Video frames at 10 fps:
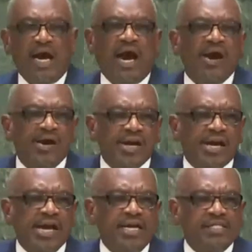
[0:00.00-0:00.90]

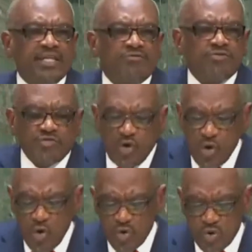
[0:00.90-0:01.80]
hurricanes have
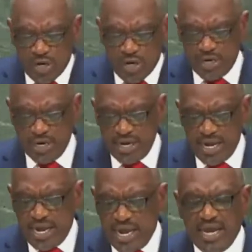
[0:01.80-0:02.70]
grown
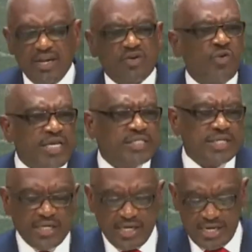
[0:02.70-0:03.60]

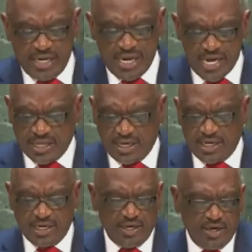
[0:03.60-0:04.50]
increasingly
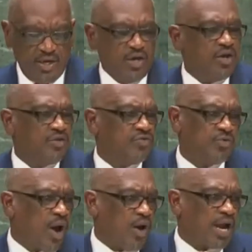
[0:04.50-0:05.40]
lethal
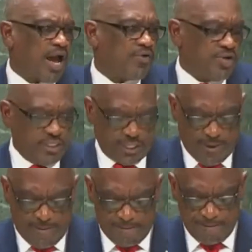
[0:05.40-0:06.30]
throughout our
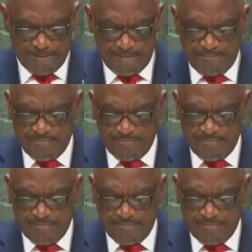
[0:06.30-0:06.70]
region.